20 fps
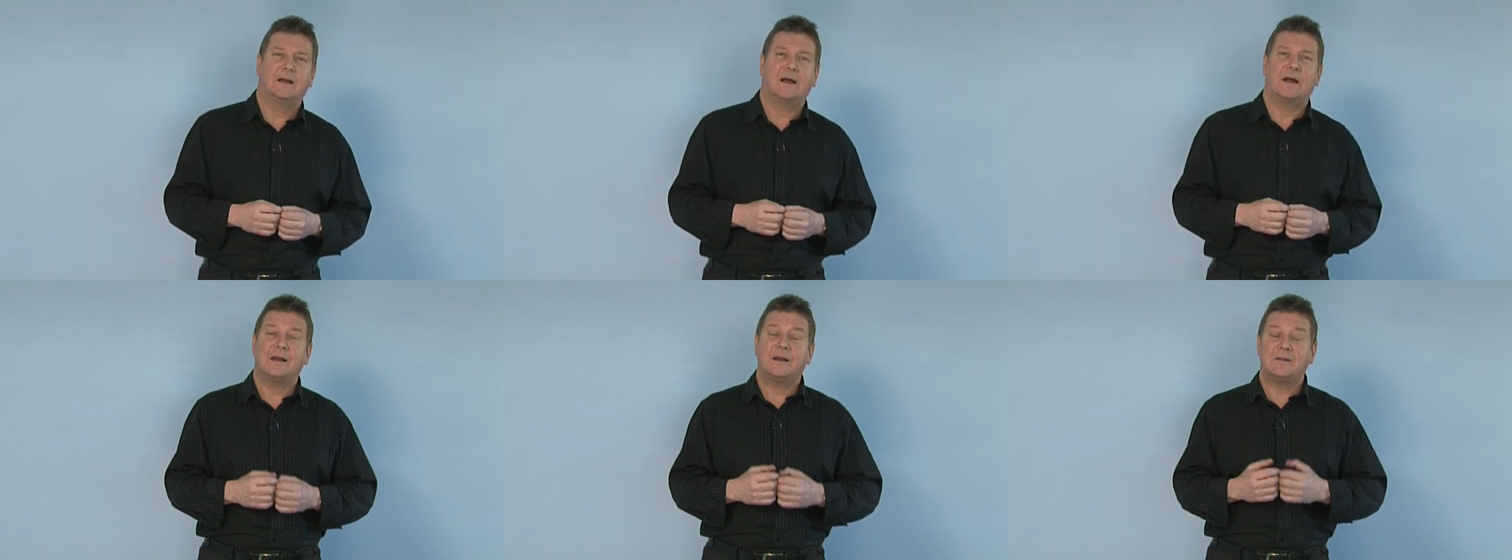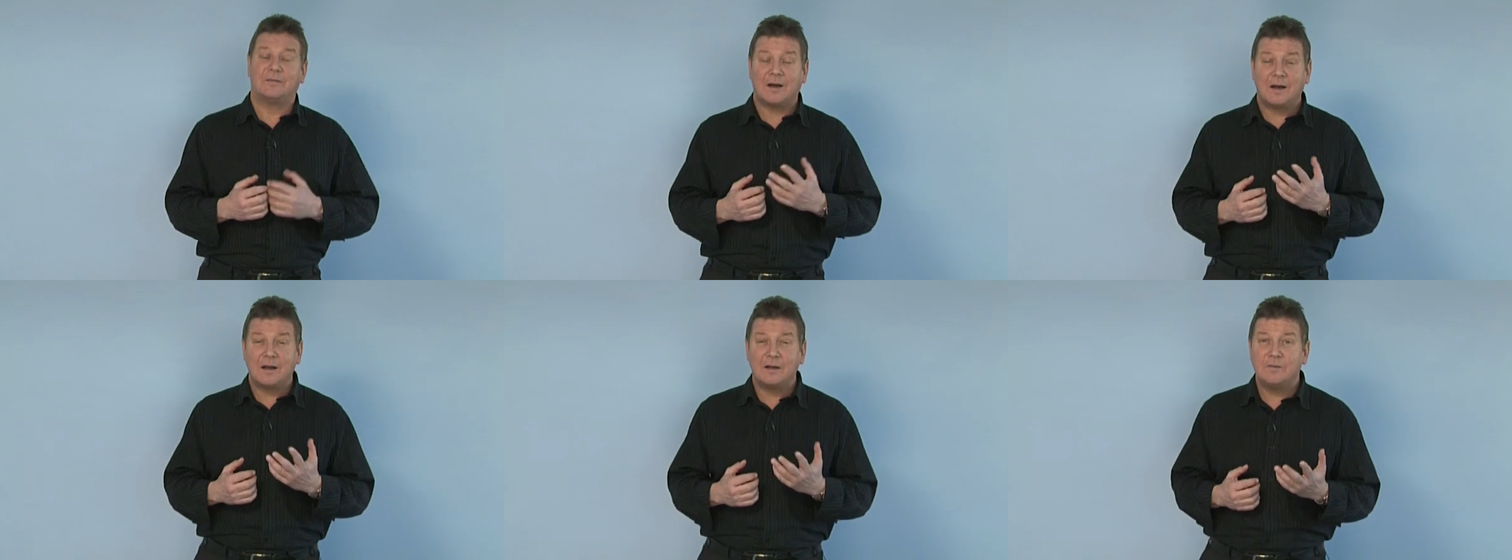And
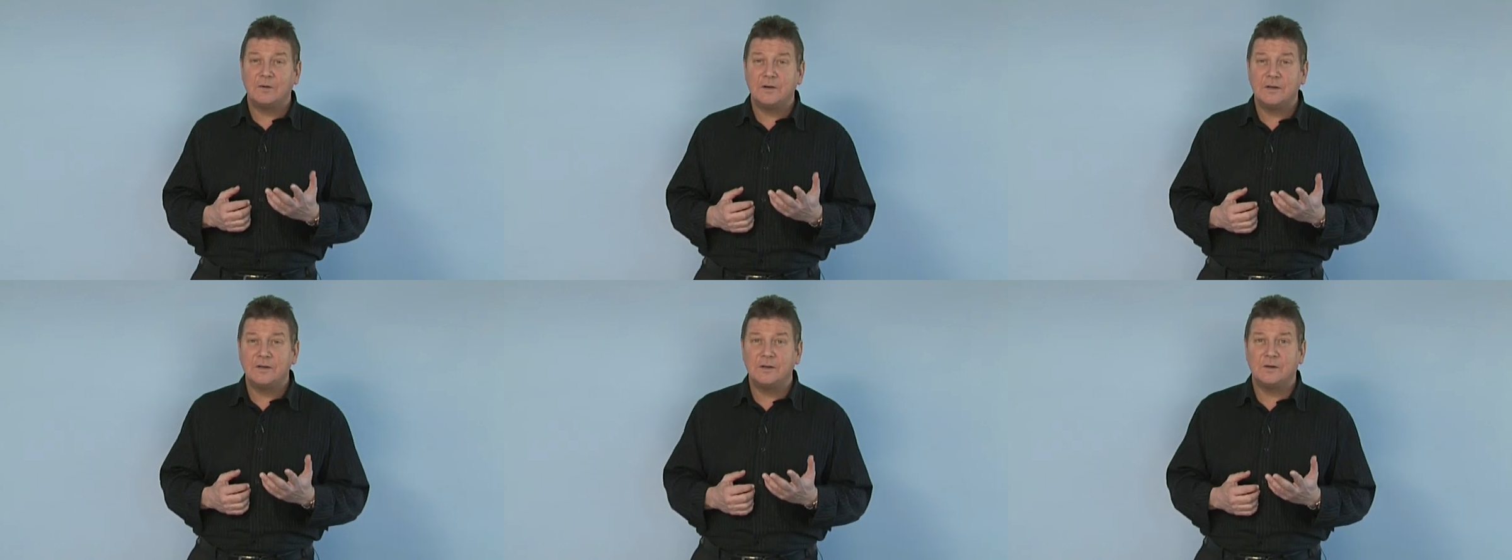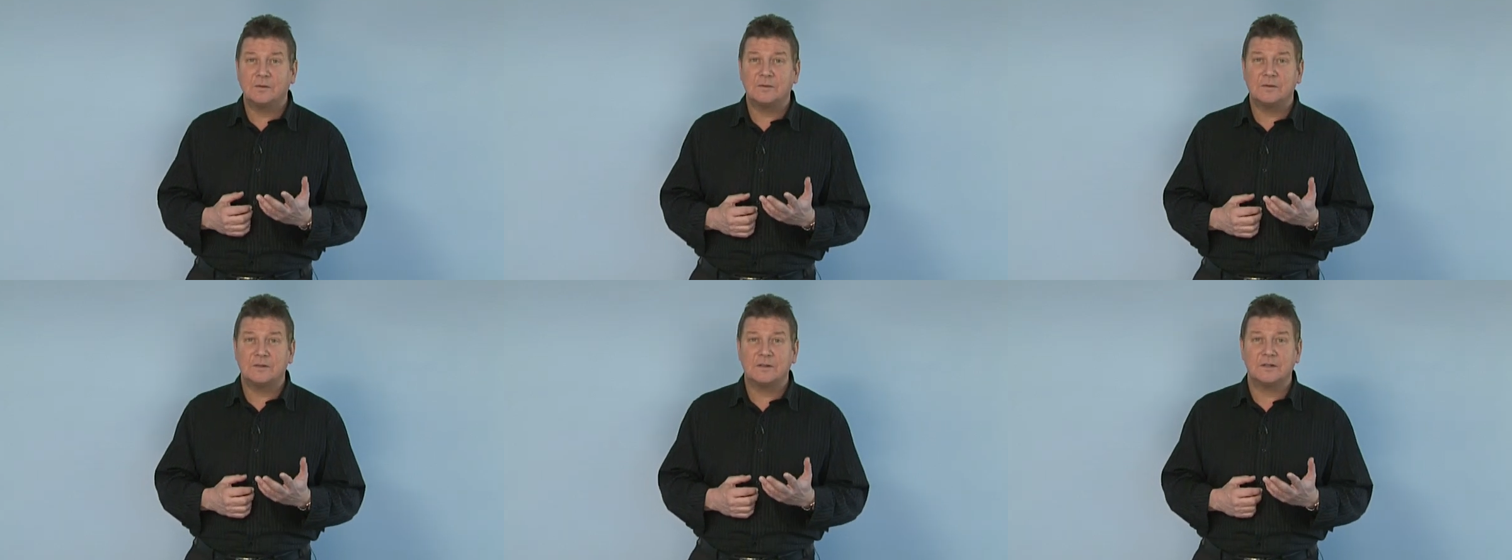if I were in
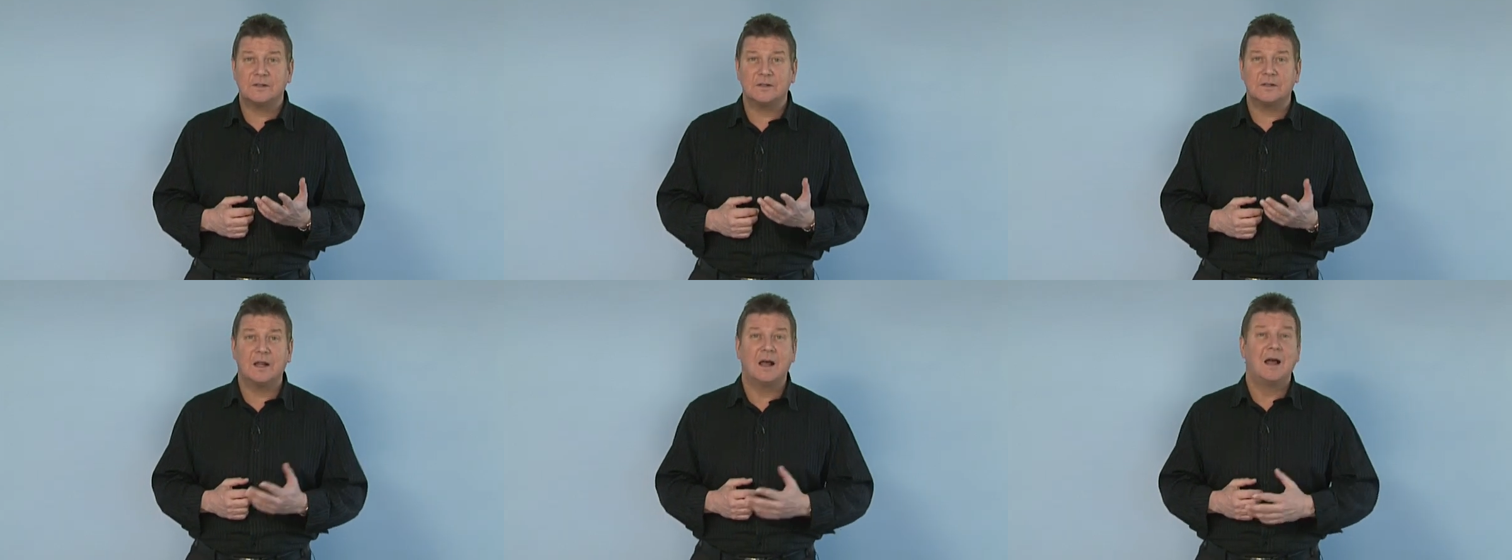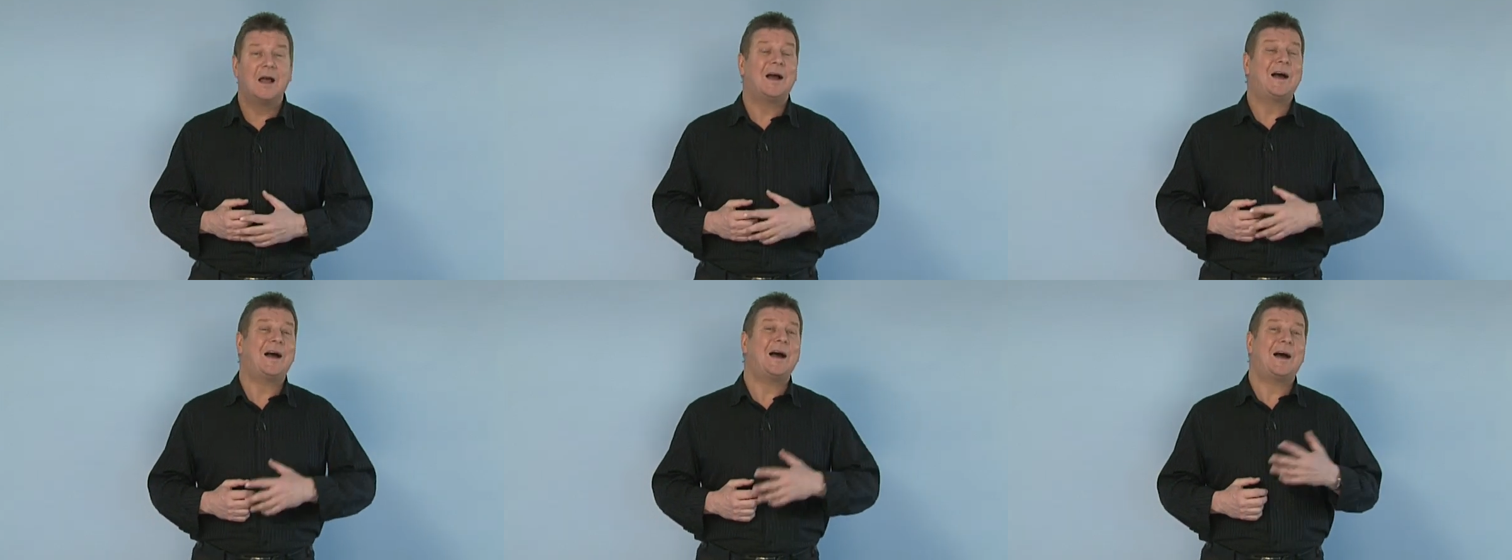your position,
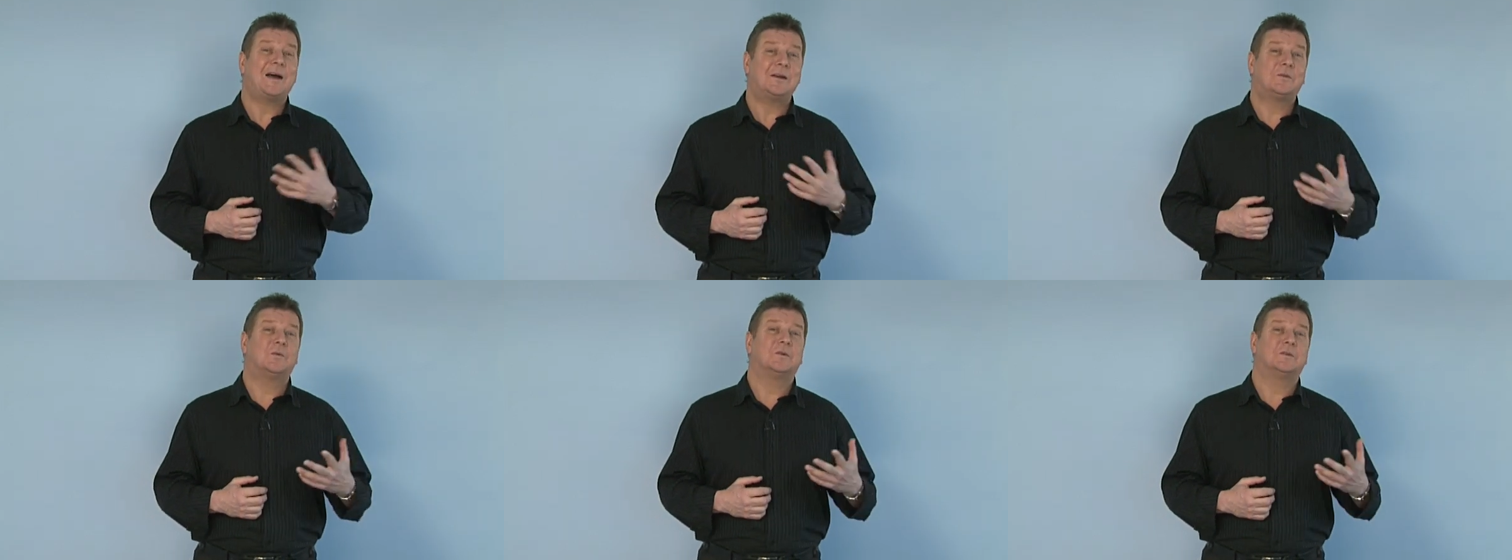I'd